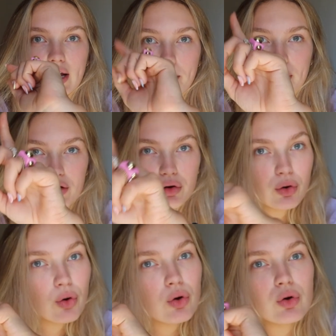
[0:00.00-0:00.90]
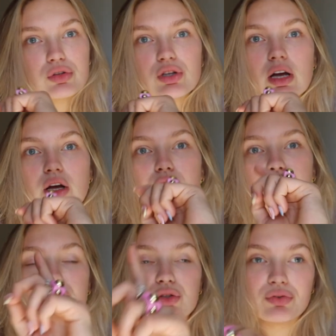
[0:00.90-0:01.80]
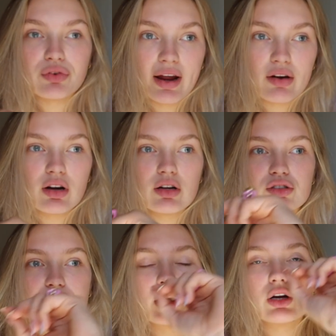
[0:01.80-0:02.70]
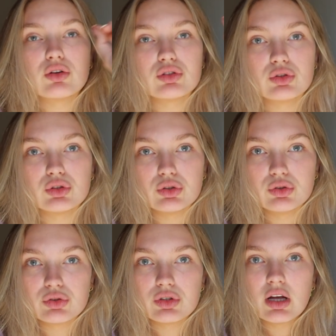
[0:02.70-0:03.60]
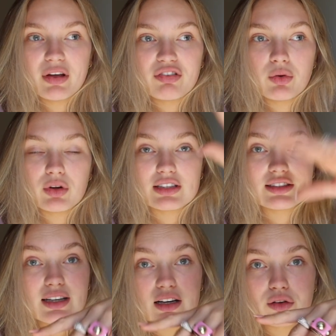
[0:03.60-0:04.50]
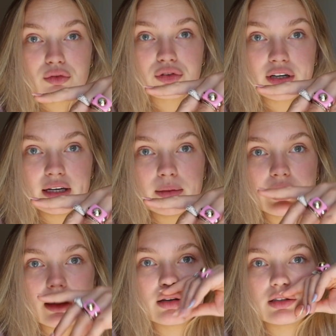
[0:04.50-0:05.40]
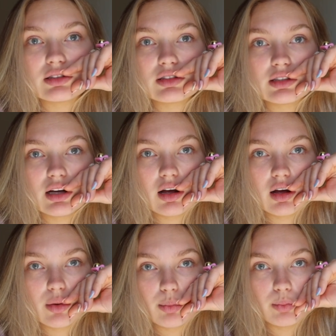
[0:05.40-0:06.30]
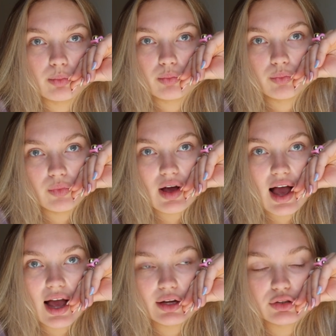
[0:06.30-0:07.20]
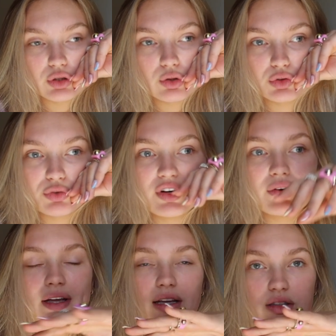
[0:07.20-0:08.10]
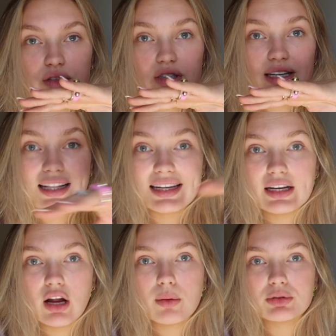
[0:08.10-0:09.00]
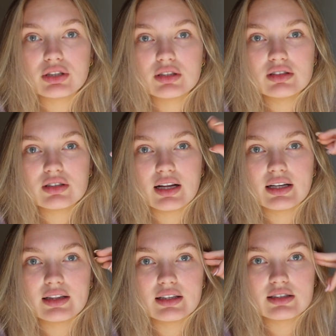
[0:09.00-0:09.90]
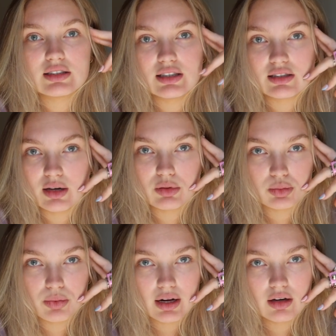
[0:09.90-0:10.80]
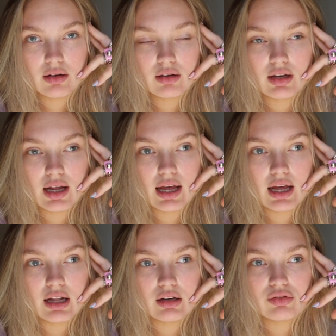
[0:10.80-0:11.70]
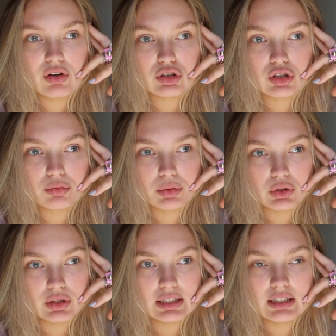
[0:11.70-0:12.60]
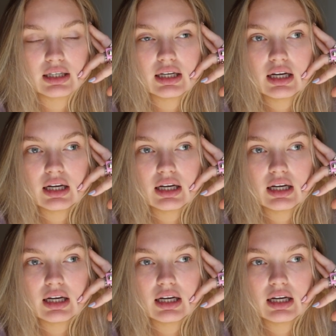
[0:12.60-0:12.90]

like pick your goals, choose a fragrance. You can also choose if you want it silicone free, because I chose a very clean options. I did this since I was pregnant, and Function of Beauty